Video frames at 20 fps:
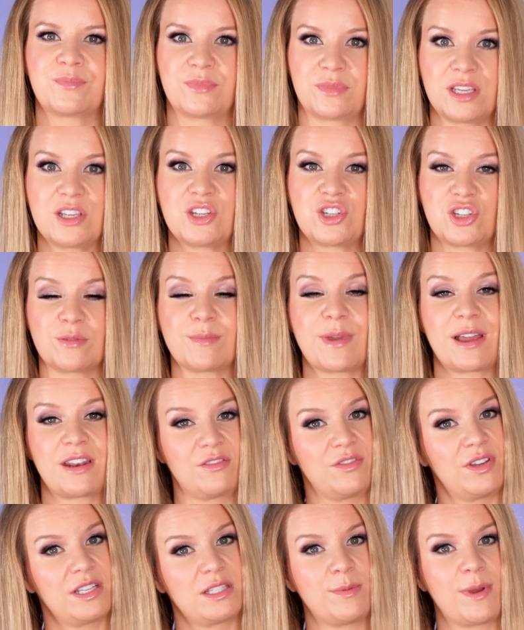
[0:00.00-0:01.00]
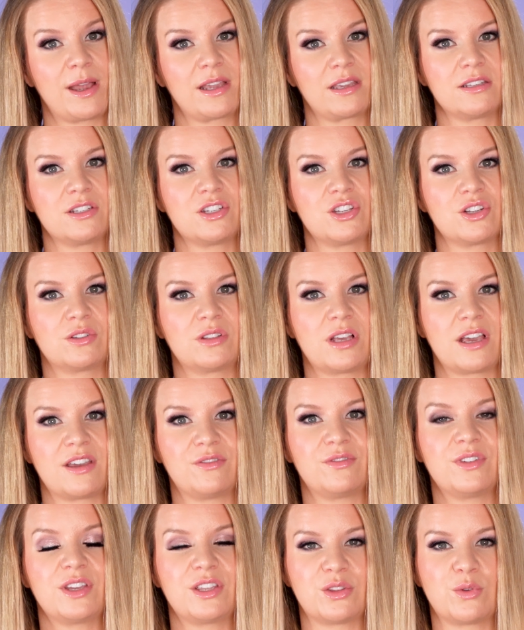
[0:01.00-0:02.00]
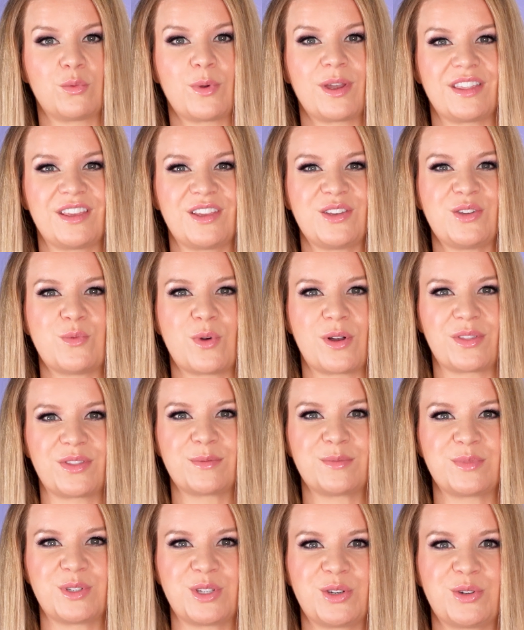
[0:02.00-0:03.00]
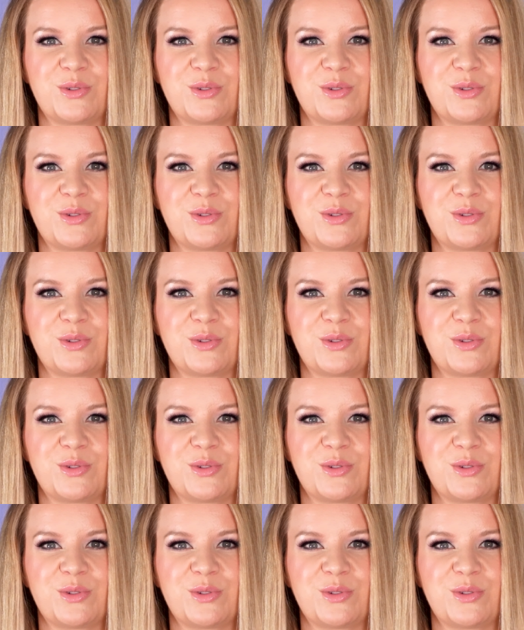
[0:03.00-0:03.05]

they should manifest back into your life in the way that you want them to.